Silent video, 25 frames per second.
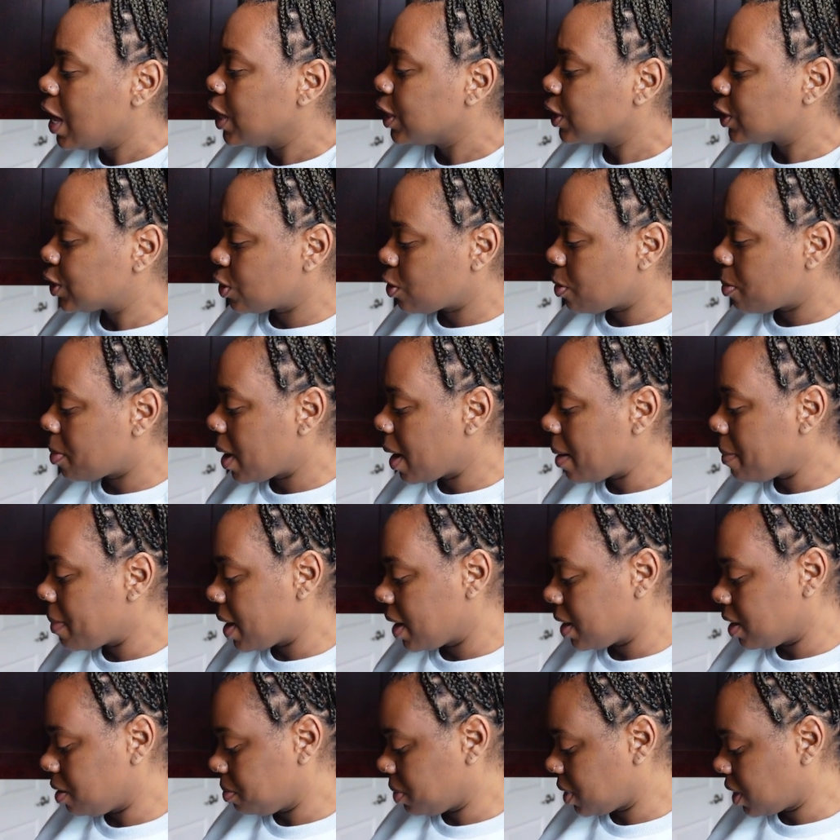So in my
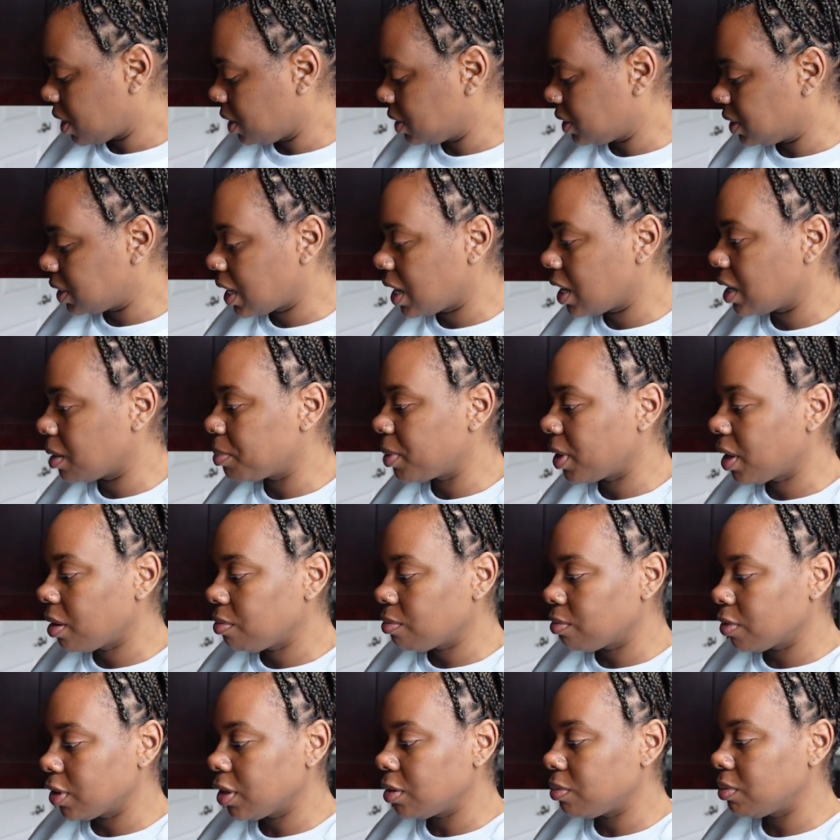mind, I'm like, dang, but I
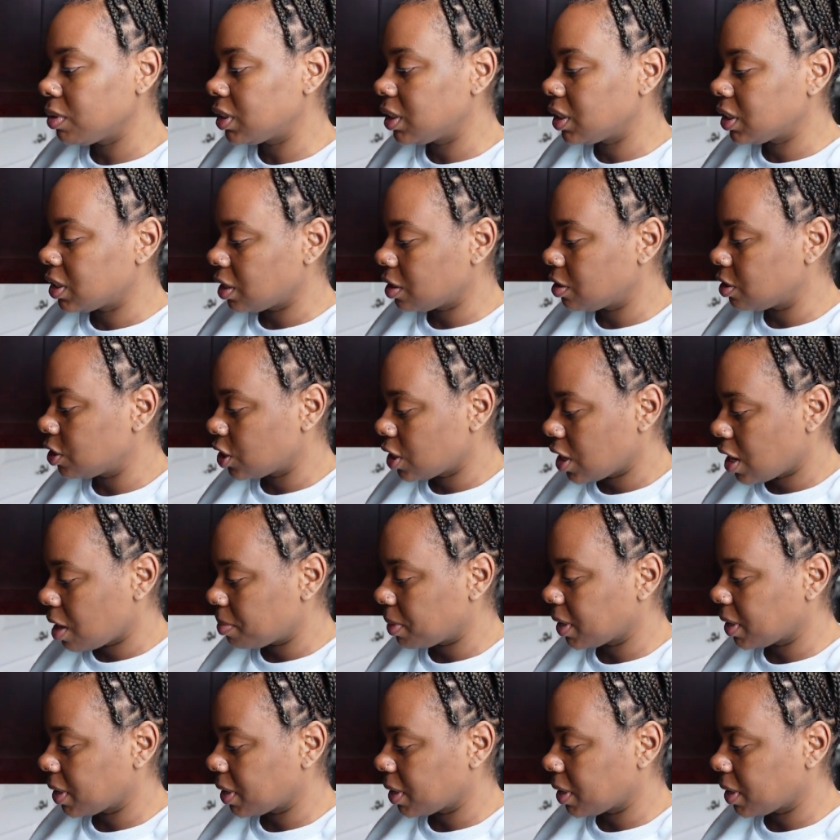really want this other job.